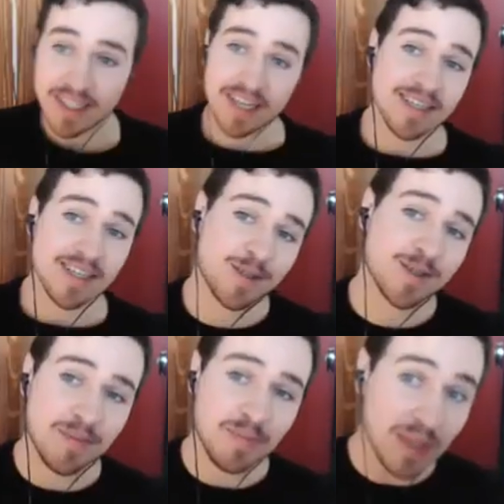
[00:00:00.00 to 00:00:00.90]
testing
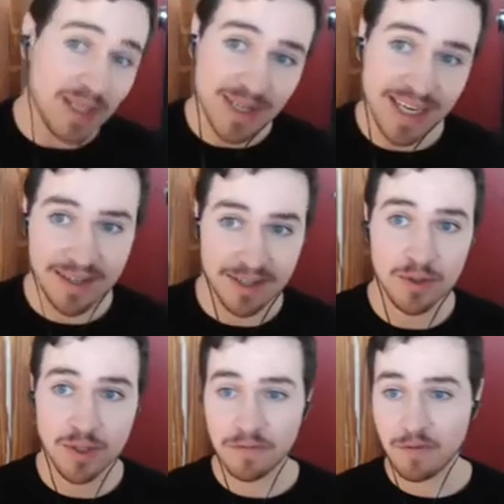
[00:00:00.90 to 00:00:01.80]
doesn't mean you can't do
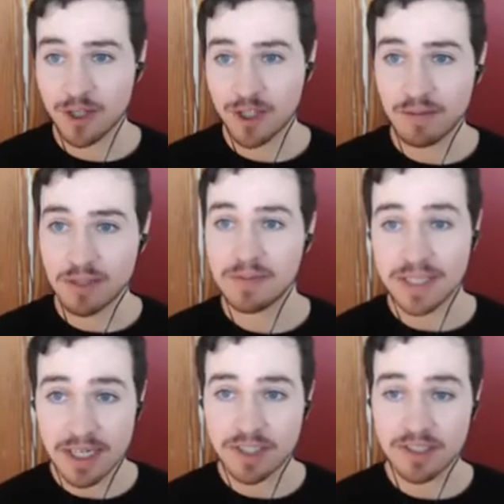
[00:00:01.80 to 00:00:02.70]
conversion
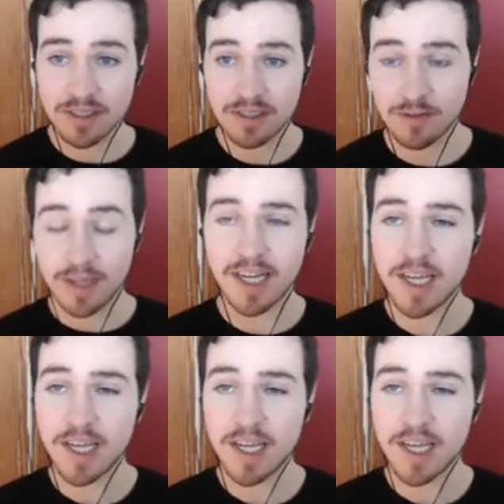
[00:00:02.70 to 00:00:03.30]
optimization, right?